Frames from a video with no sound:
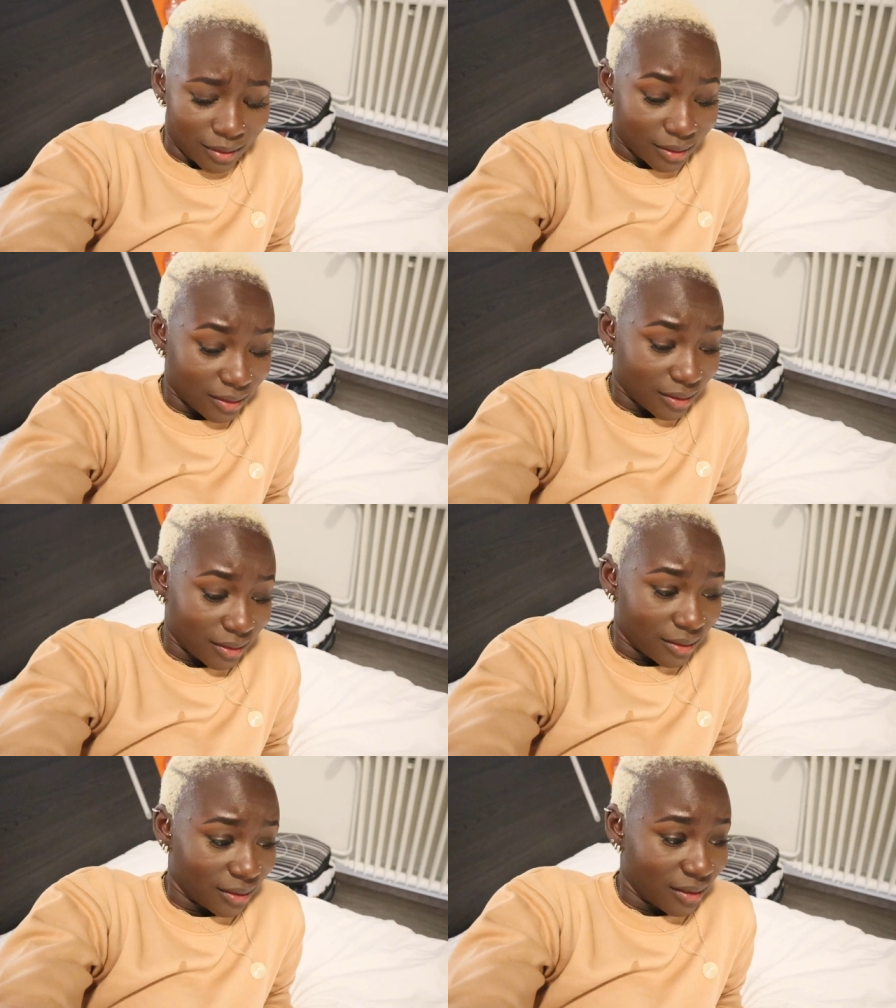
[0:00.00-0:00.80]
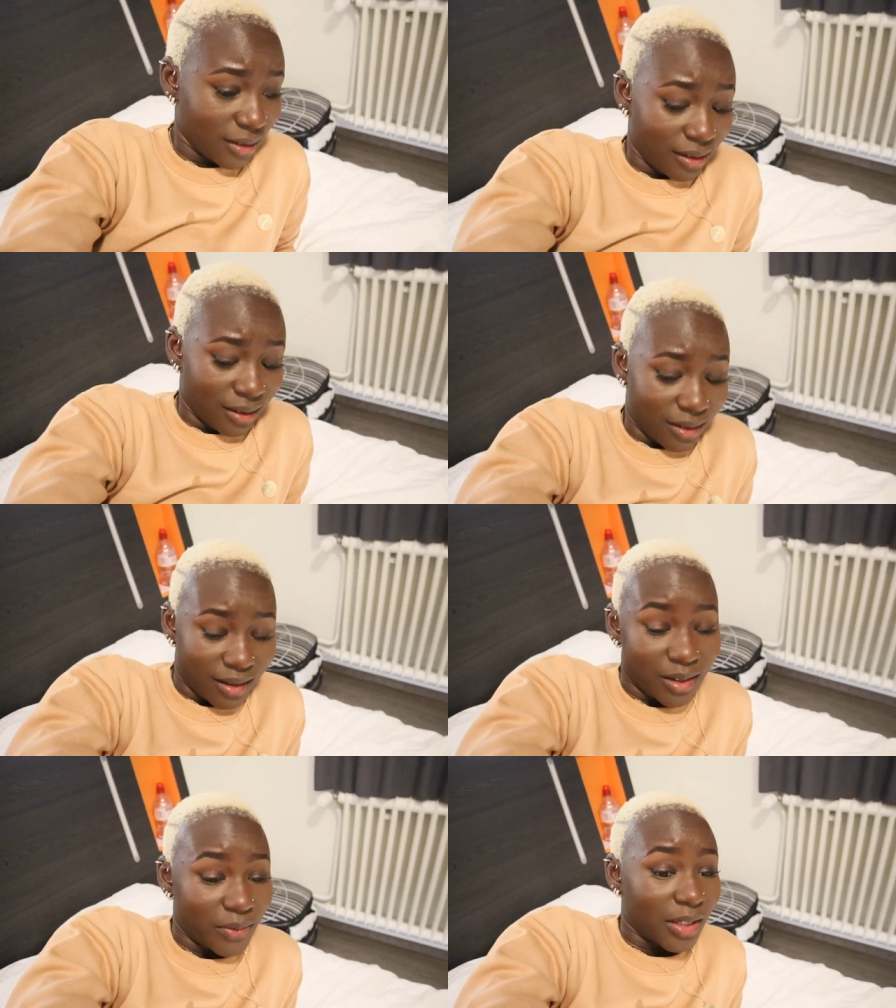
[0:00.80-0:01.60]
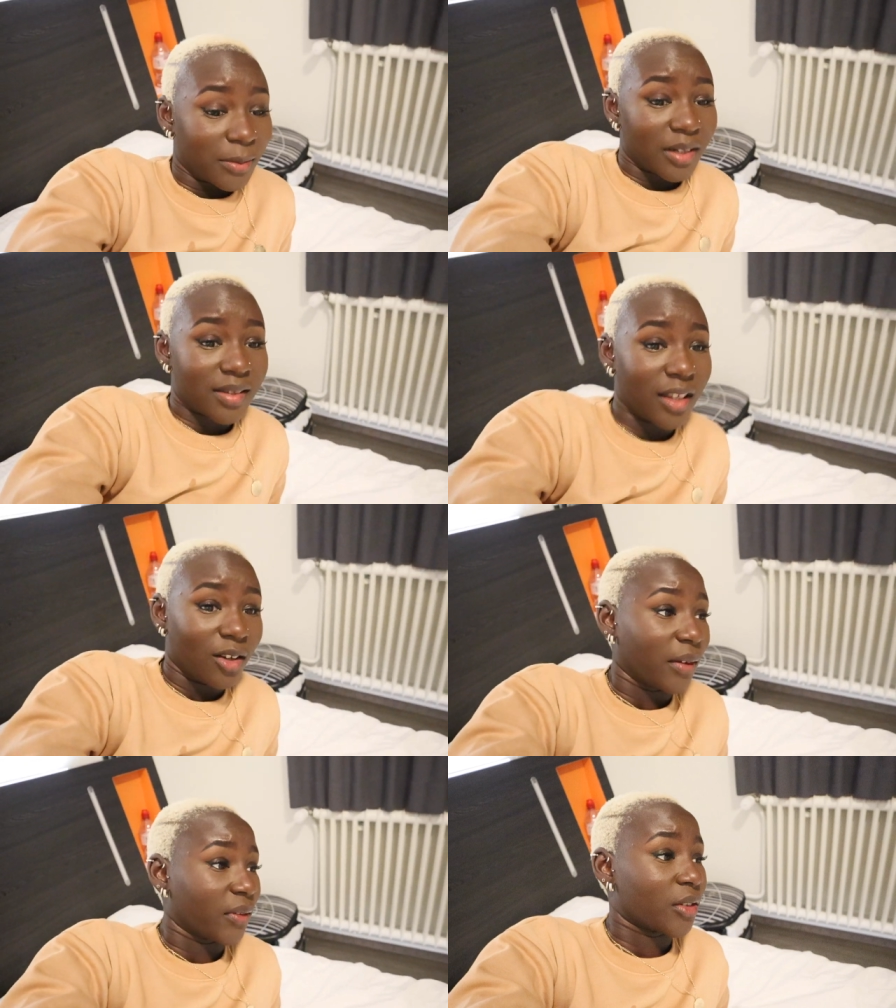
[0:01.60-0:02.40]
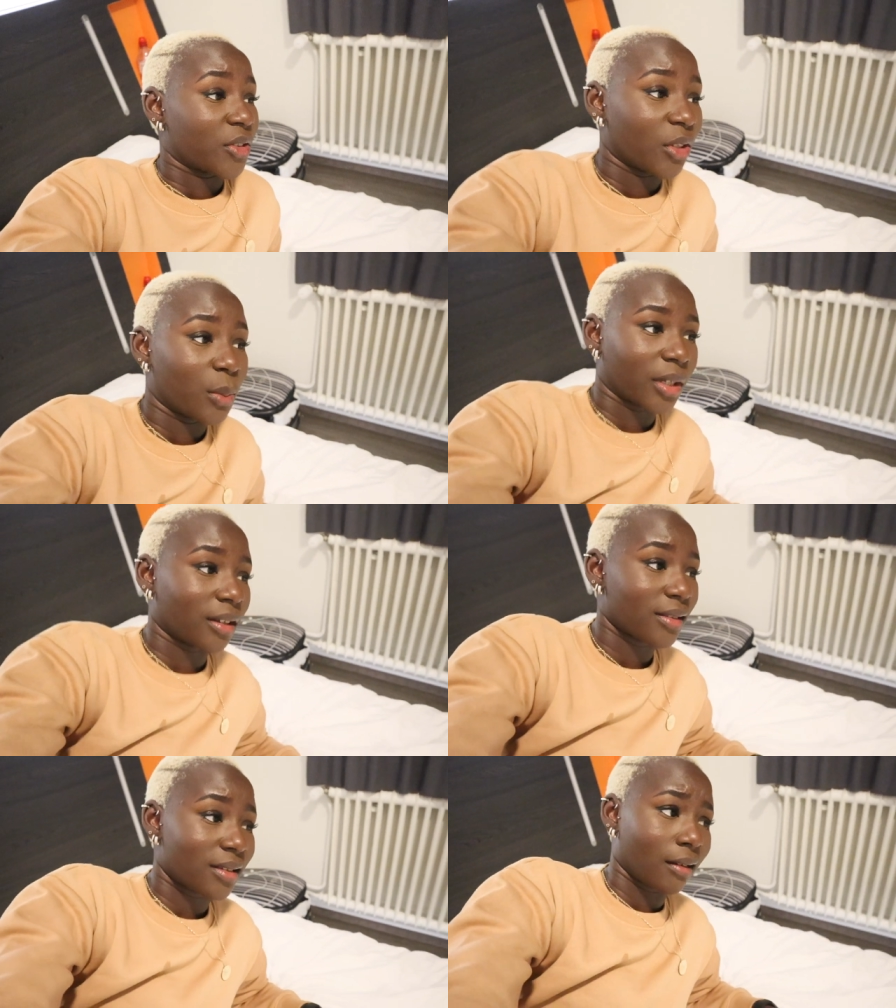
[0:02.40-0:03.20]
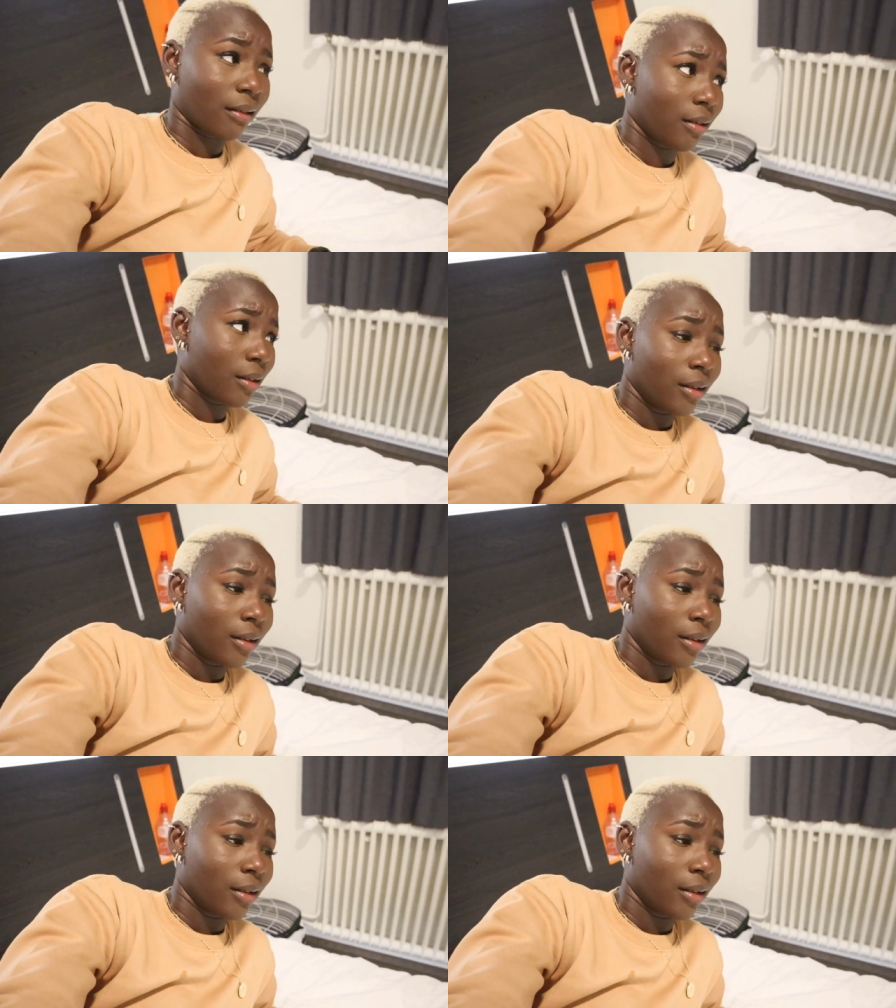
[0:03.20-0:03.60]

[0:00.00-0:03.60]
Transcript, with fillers: Ugh. I don't think I'm gonna say that on my video you because ugh.